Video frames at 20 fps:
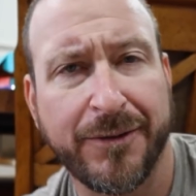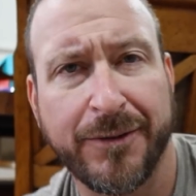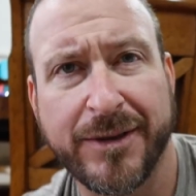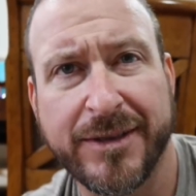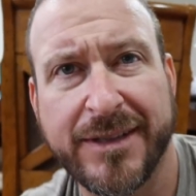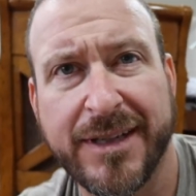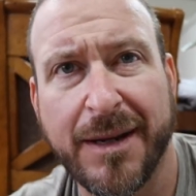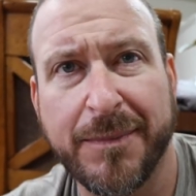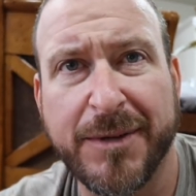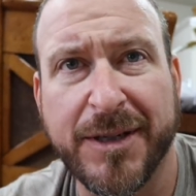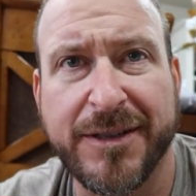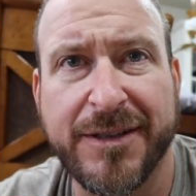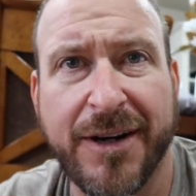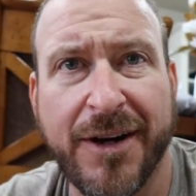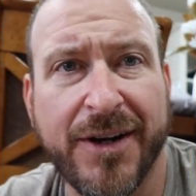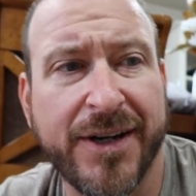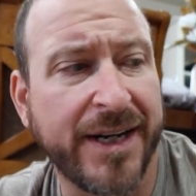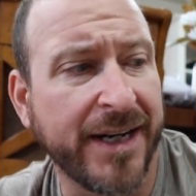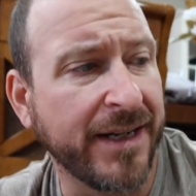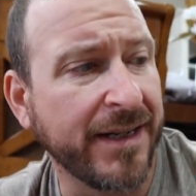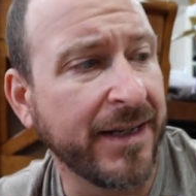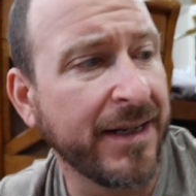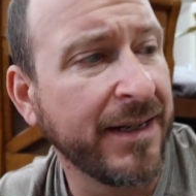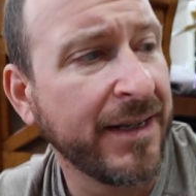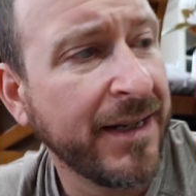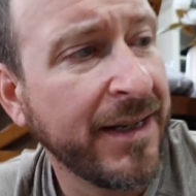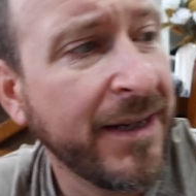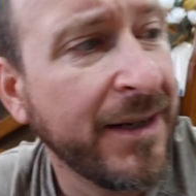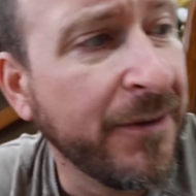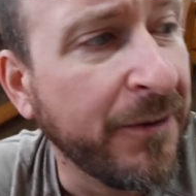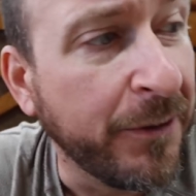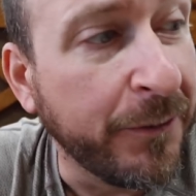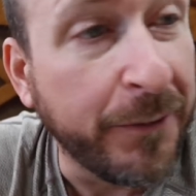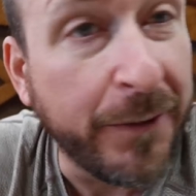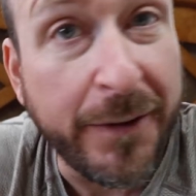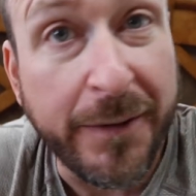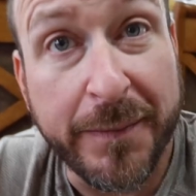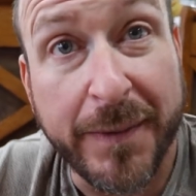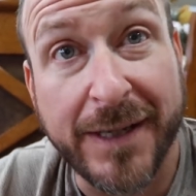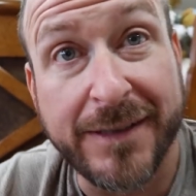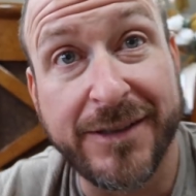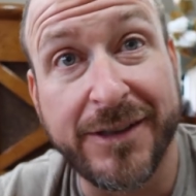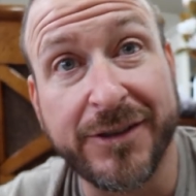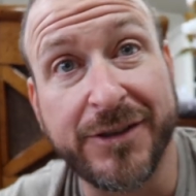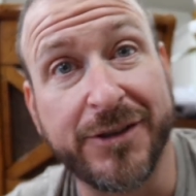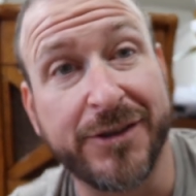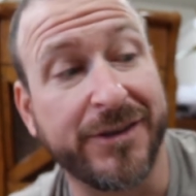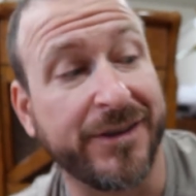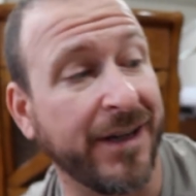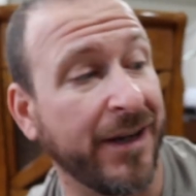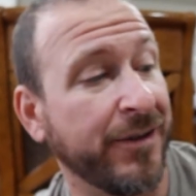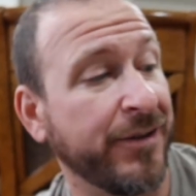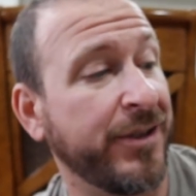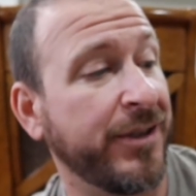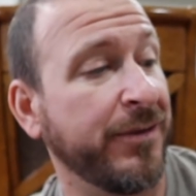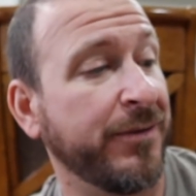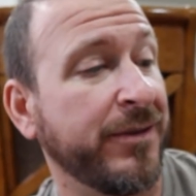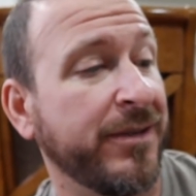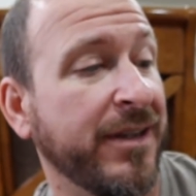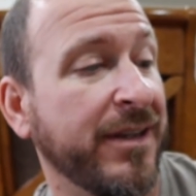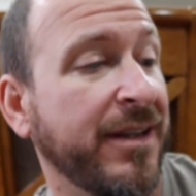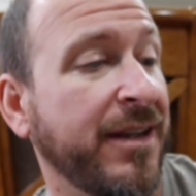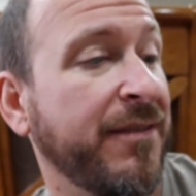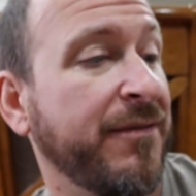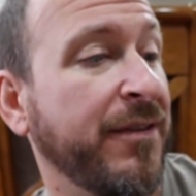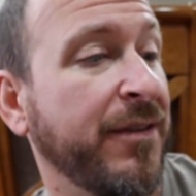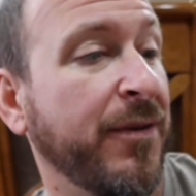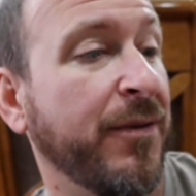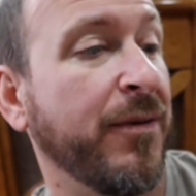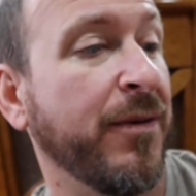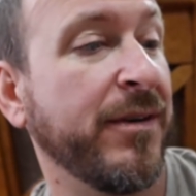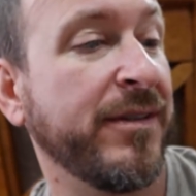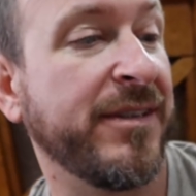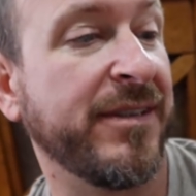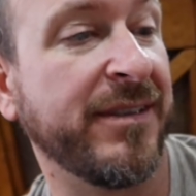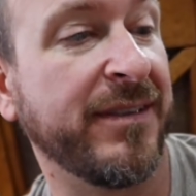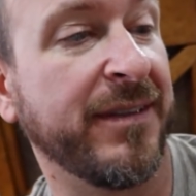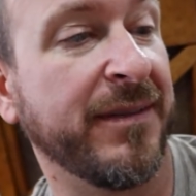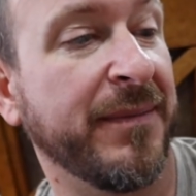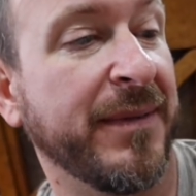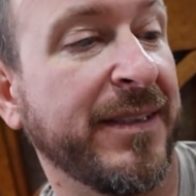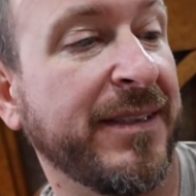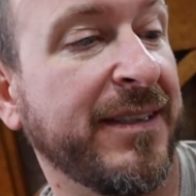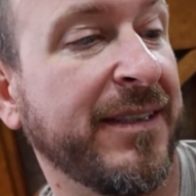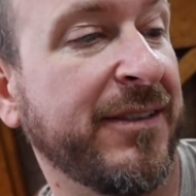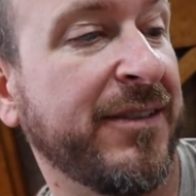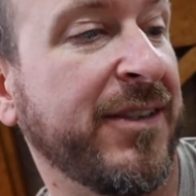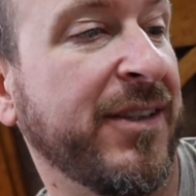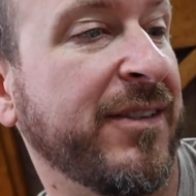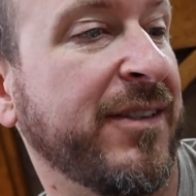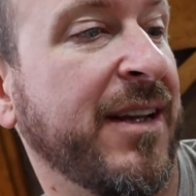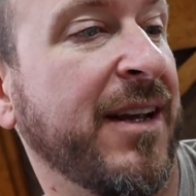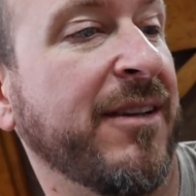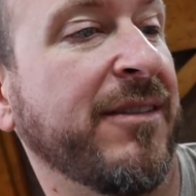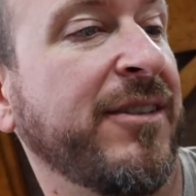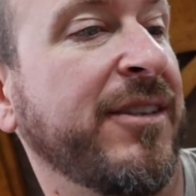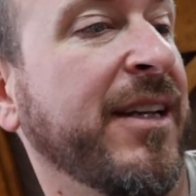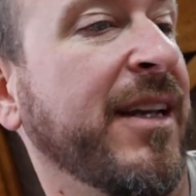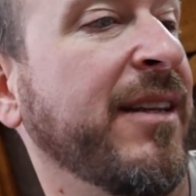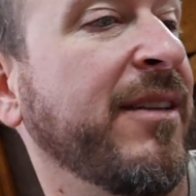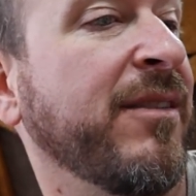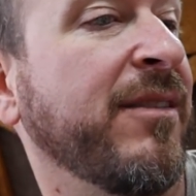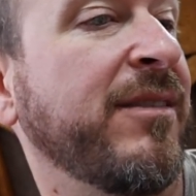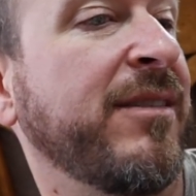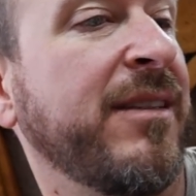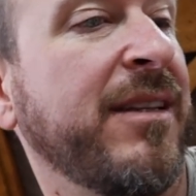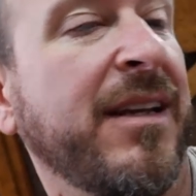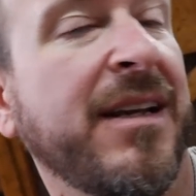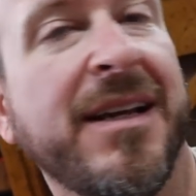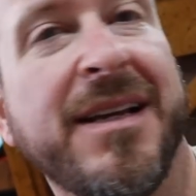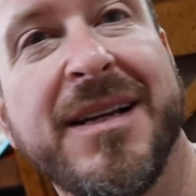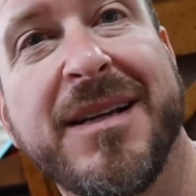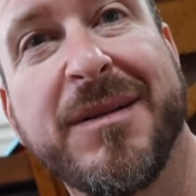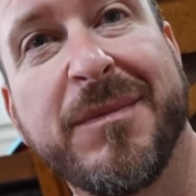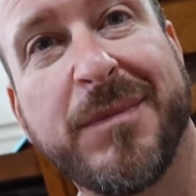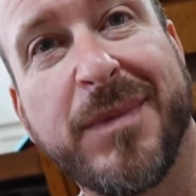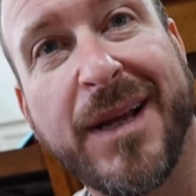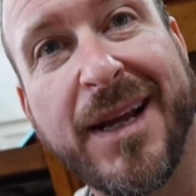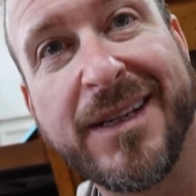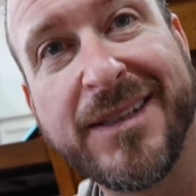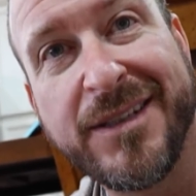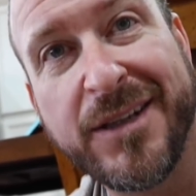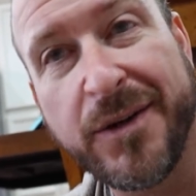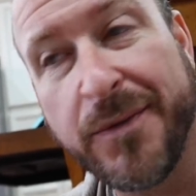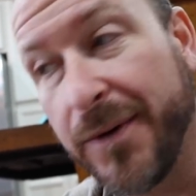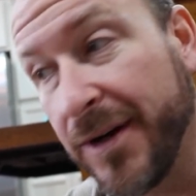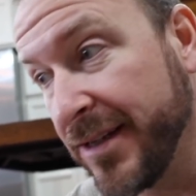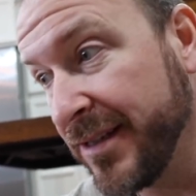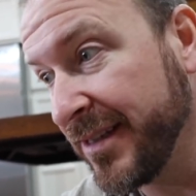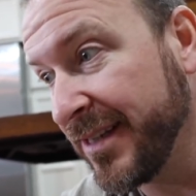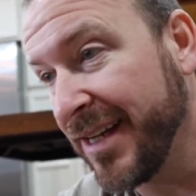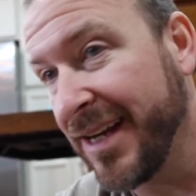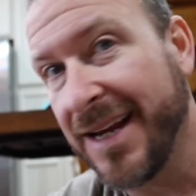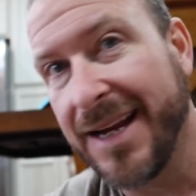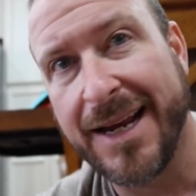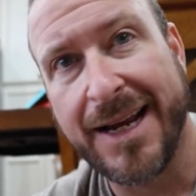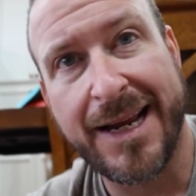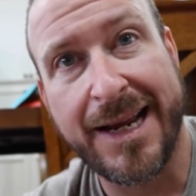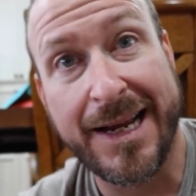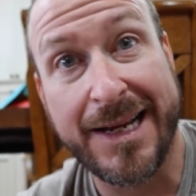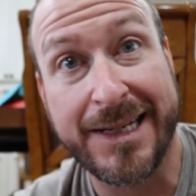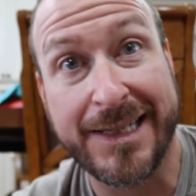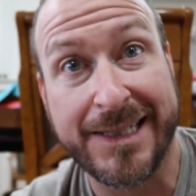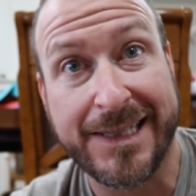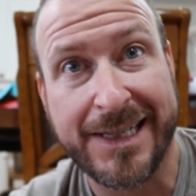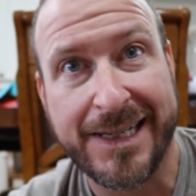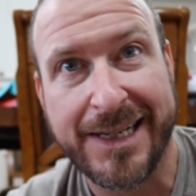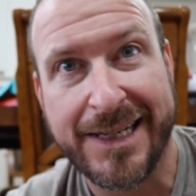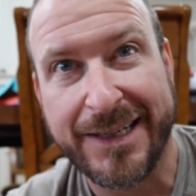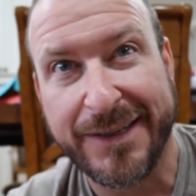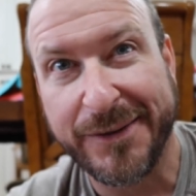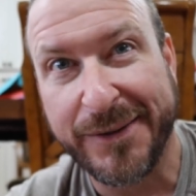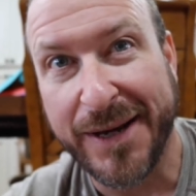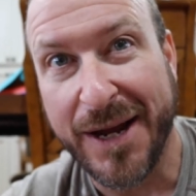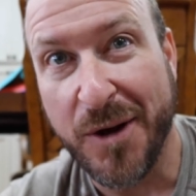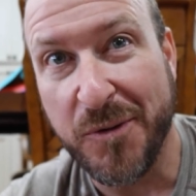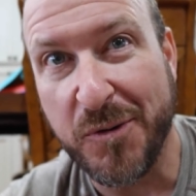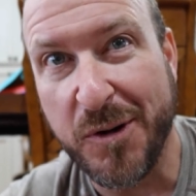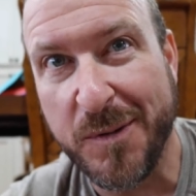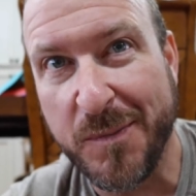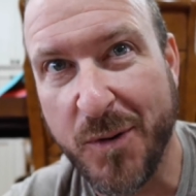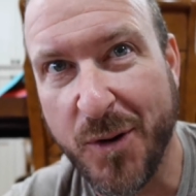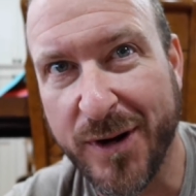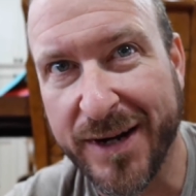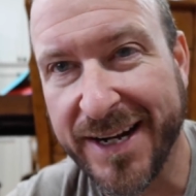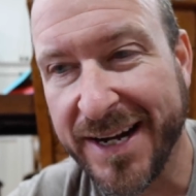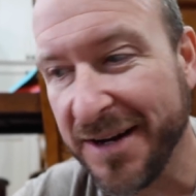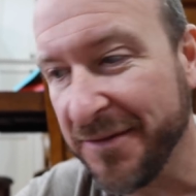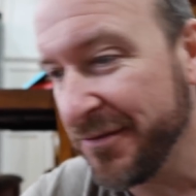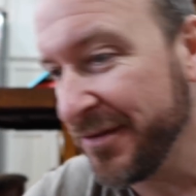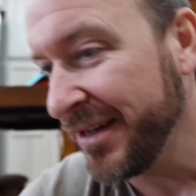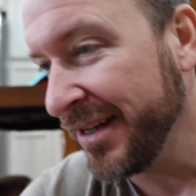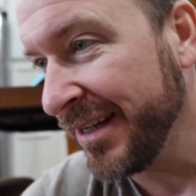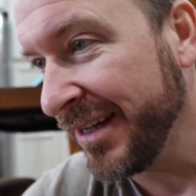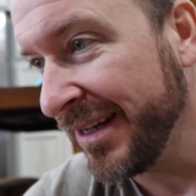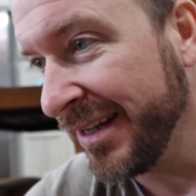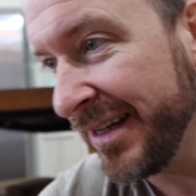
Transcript: We stopped at Target. When we were at my sister's house, she was in love with the horses at my sister's house. She had those plastic ones. Got one more gift.